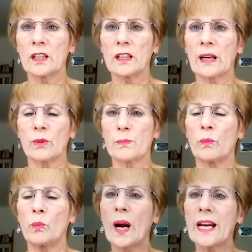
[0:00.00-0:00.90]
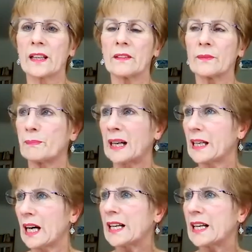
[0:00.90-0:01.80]
I would be weighing my
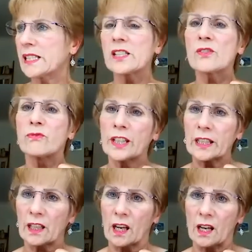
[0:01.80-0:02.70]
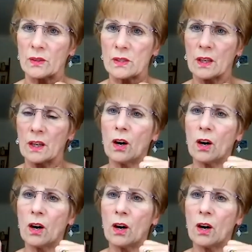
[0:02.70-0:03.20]
lightest running clothes